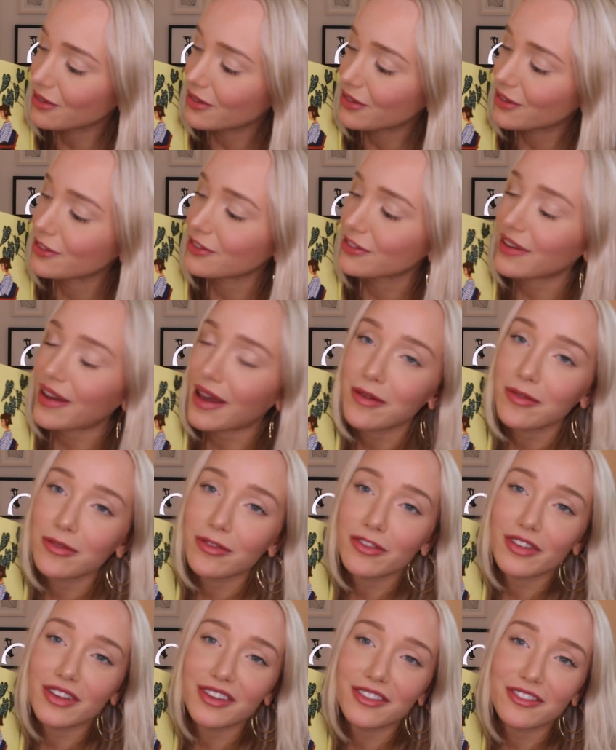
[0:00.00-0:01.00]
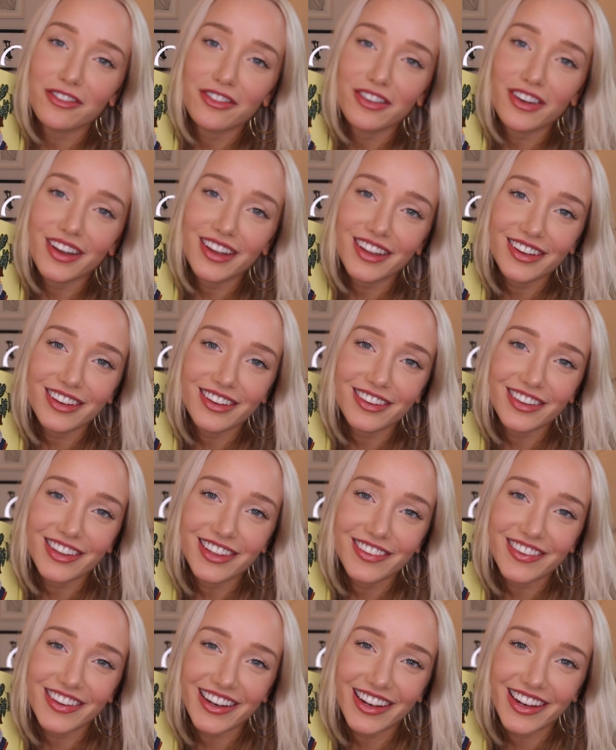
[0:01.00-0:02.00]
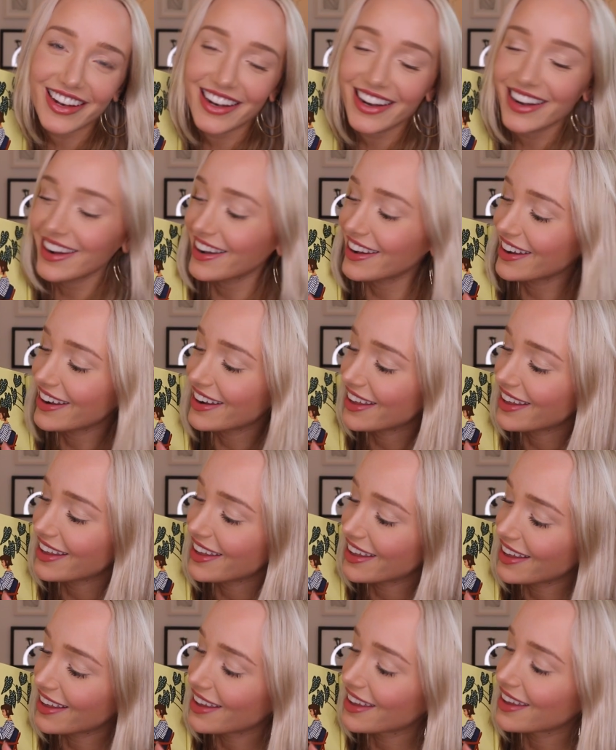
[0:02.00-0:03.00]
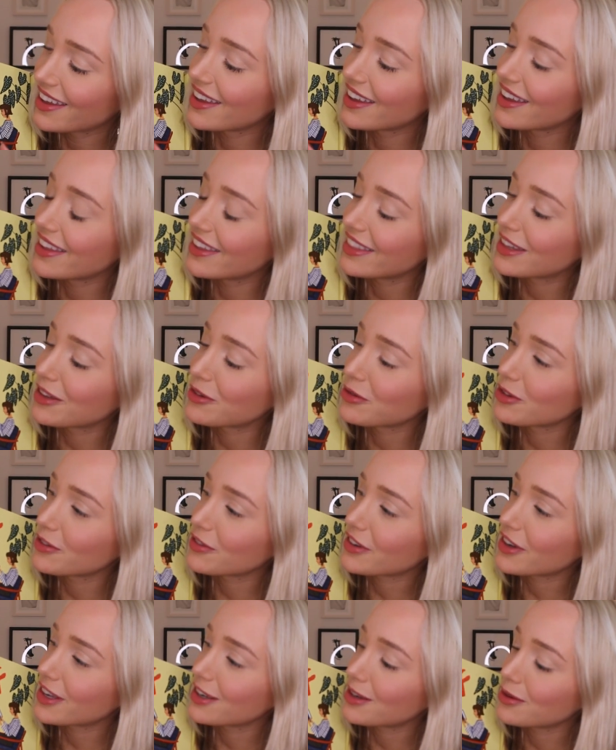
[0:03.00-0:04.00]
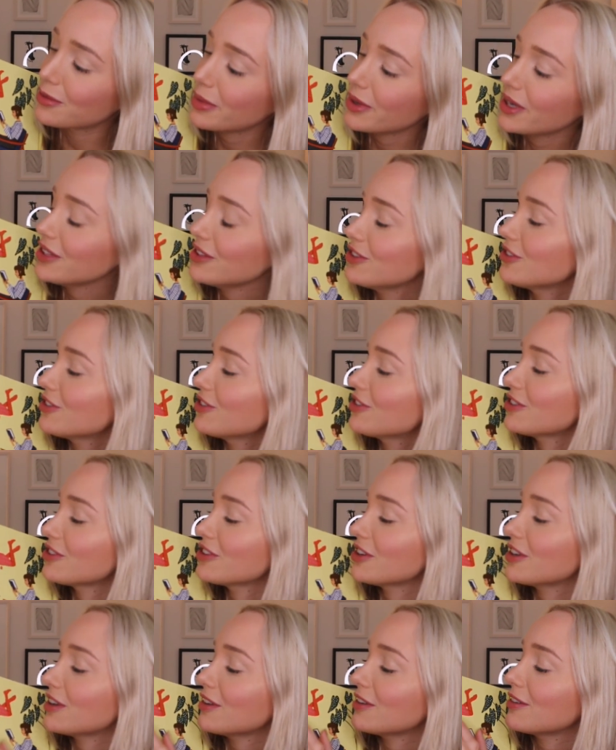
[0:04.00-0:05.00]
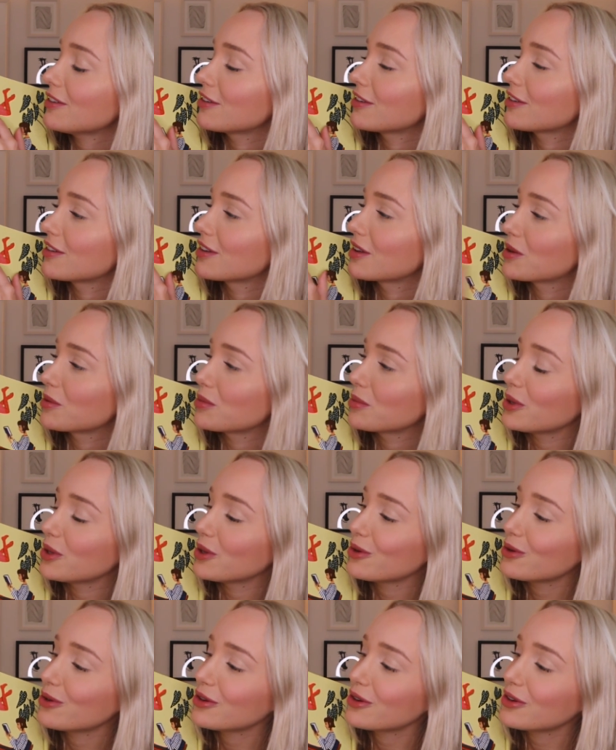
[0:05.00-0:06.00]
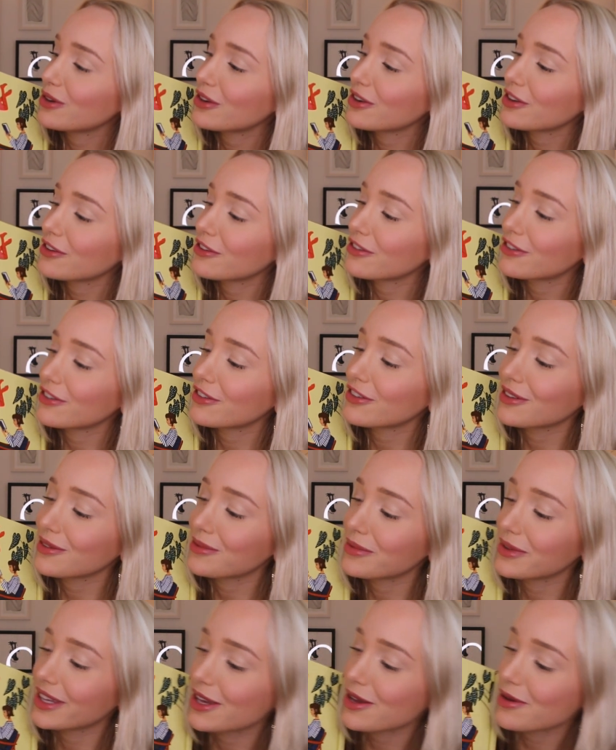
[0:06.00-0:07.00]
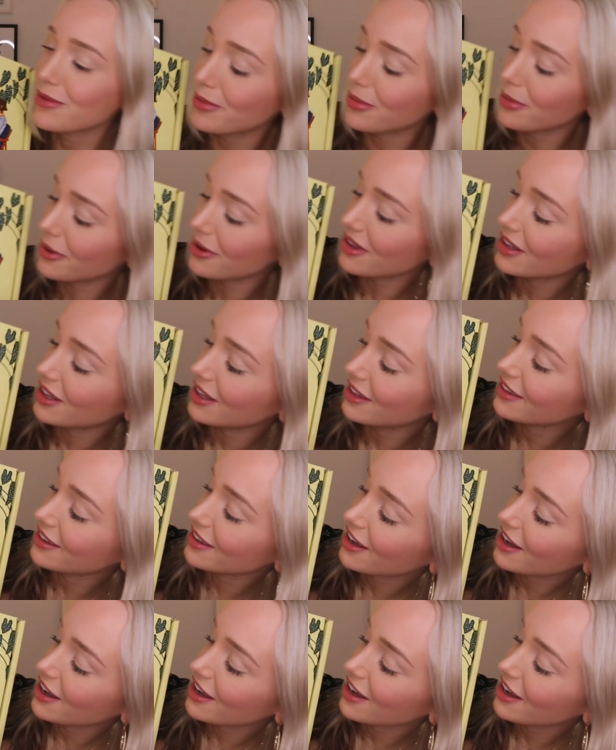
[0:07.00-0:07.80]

FabFitFun written. Then we've got a bunch of beautiful people on the